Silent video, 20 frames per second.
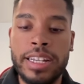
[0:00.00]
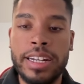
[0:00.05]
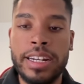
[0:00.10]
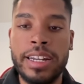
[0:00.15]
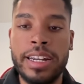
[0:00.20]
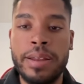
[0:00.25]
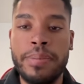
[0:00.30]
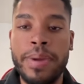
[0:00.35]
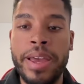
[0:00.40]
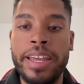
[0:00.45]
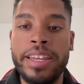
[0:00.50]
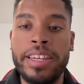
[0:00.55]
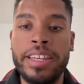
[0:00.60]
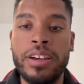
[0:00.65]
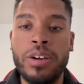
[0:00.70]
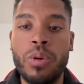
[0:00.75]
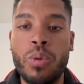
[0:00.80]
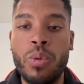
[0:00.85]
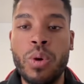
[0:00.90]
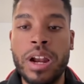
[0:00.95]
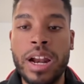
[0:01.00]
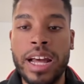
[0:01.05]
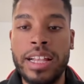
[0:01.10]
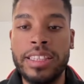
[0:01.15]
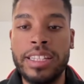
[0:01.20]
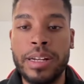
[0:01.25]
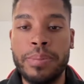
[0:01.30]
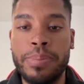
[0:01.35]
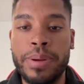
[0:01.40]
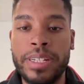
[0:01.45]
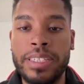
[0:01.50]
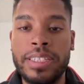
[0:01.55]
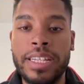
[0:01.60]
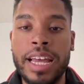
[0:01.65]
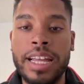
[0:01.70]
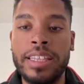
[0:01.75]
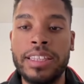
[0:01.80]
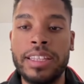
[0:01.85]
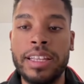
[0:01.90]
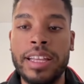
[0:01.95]
remaining
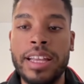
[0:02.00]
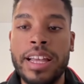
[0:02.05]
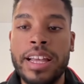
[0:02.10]
100%.